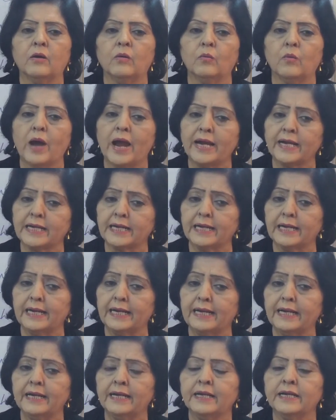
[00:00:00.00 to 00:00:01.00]

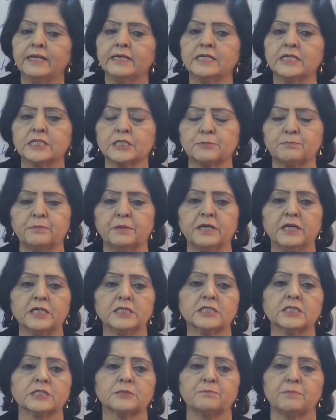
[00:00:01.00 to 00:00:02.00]
widely
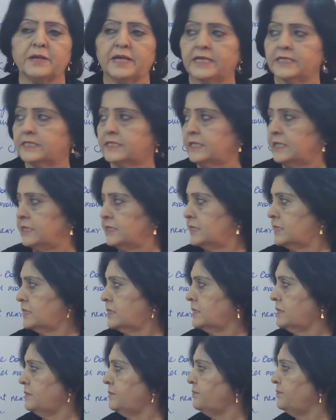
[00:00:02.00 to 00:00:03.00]
dispersed
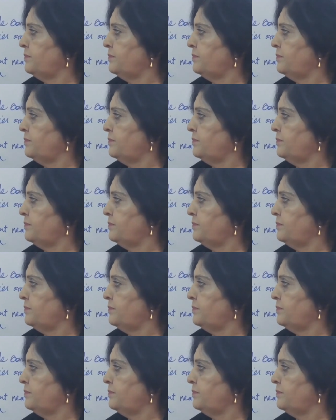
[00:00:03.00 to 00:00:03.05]
places.